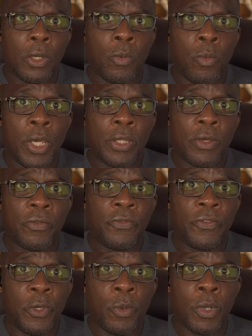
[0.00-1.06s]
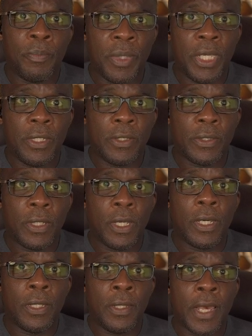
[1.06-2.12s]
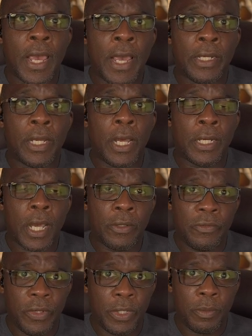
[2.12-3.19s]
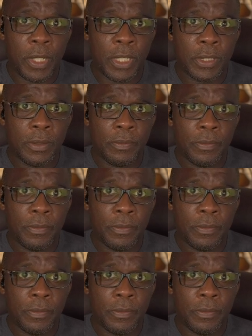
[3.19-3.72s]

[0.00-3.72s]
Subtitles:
with fewer beats than an unfit person.